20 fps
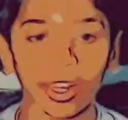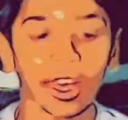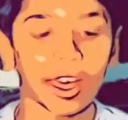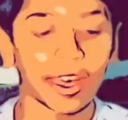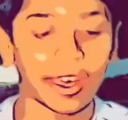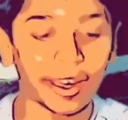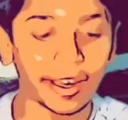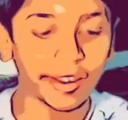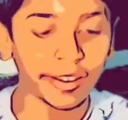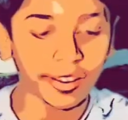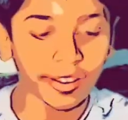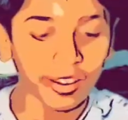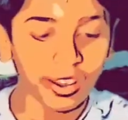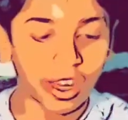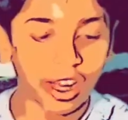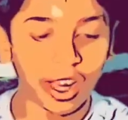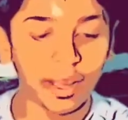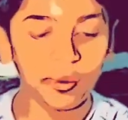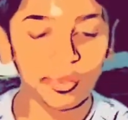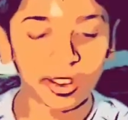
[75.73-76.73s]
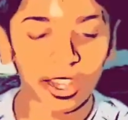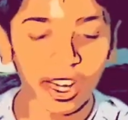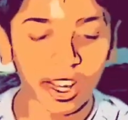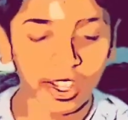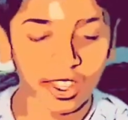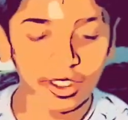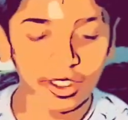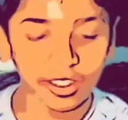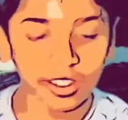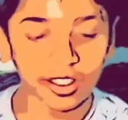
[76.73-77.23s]
Hey, I'm Sai
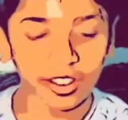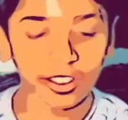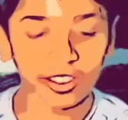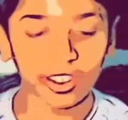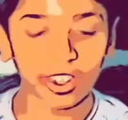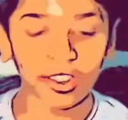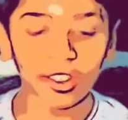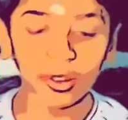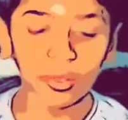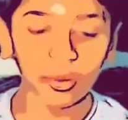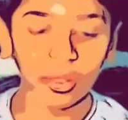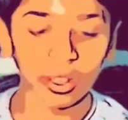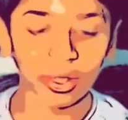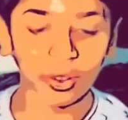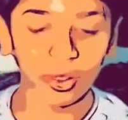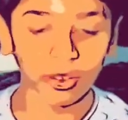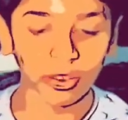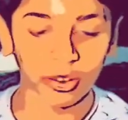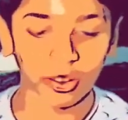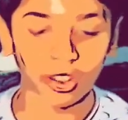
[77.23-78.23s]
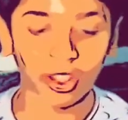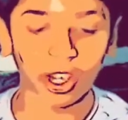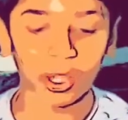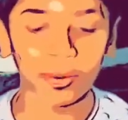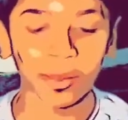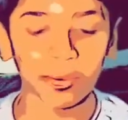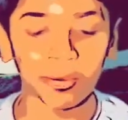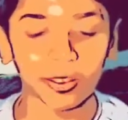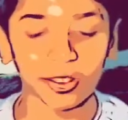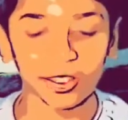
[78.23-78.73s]
and here's how to win over rock,
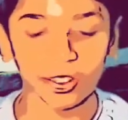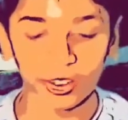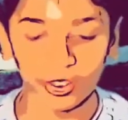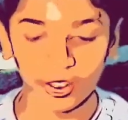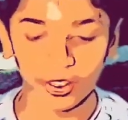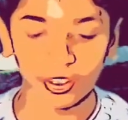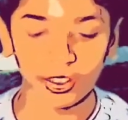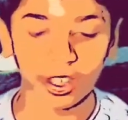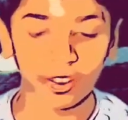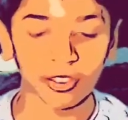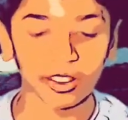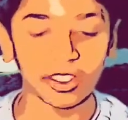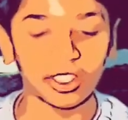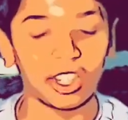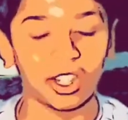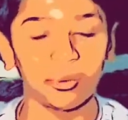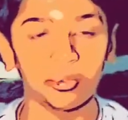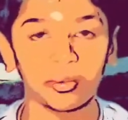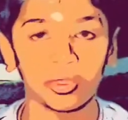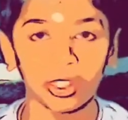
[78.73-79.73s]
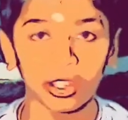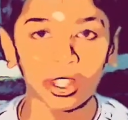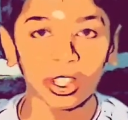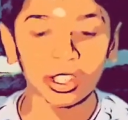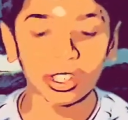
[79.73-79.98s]
paper, scissors every time.